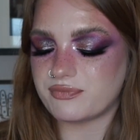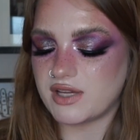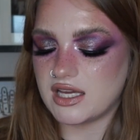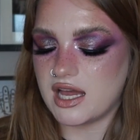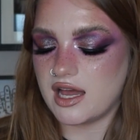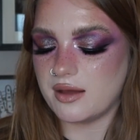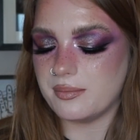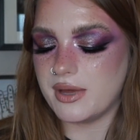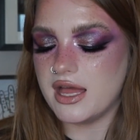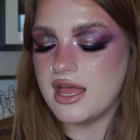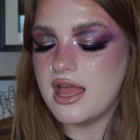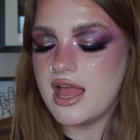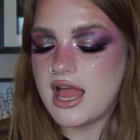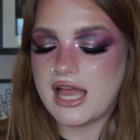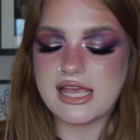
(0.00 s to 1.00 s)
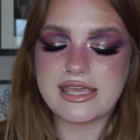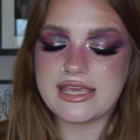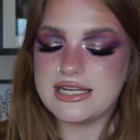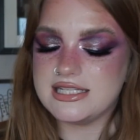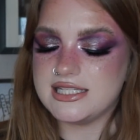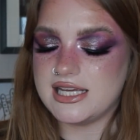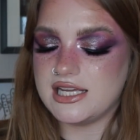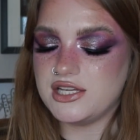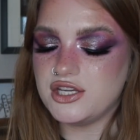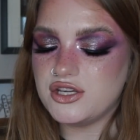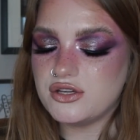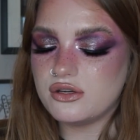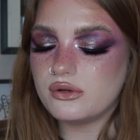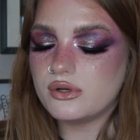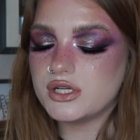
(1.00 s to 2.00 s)
Um, I
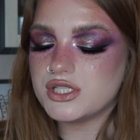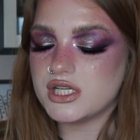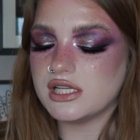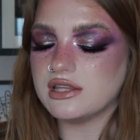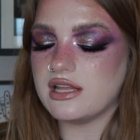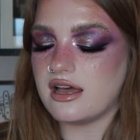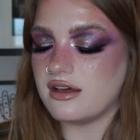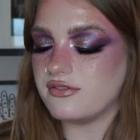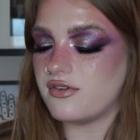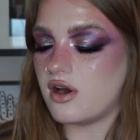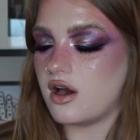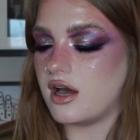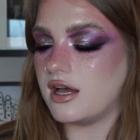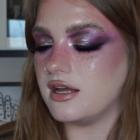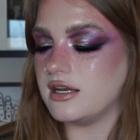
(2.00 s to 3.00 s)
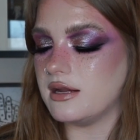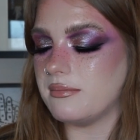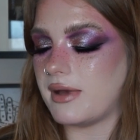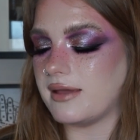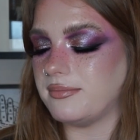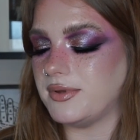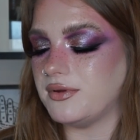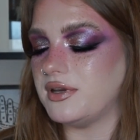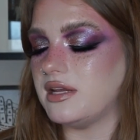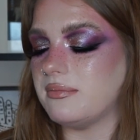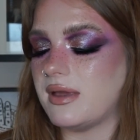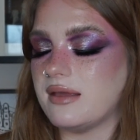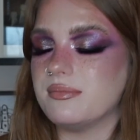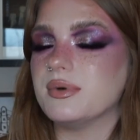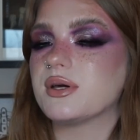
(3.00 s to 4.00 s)
continued to love on my Beauty
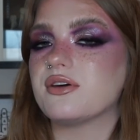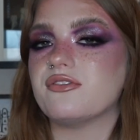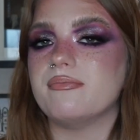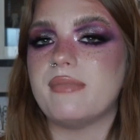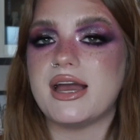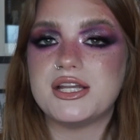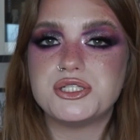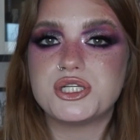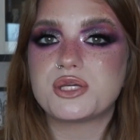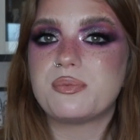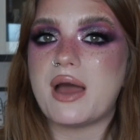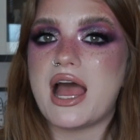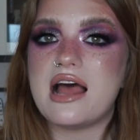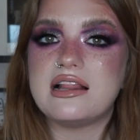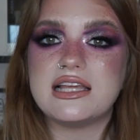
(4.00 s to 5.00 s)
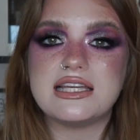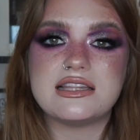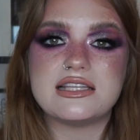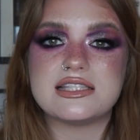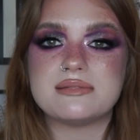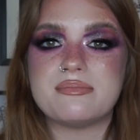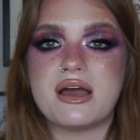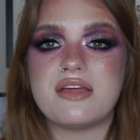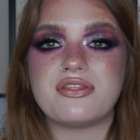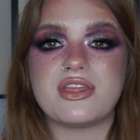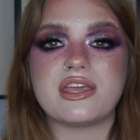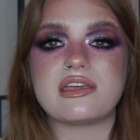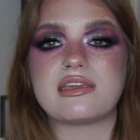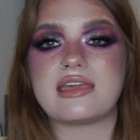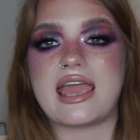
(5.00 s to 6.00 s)
Bay Book of Magic palette this month.
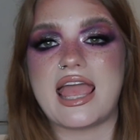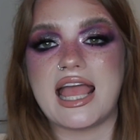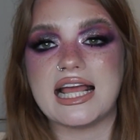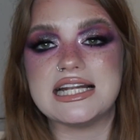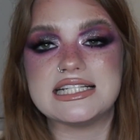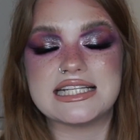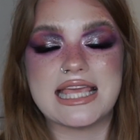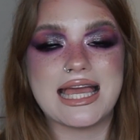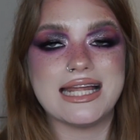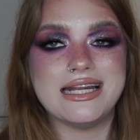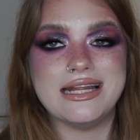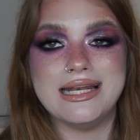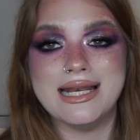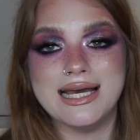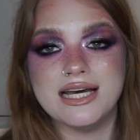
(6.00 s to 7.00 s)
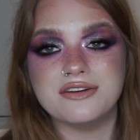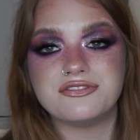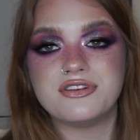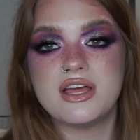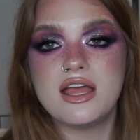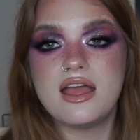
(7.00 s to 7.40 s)
I can't get enough.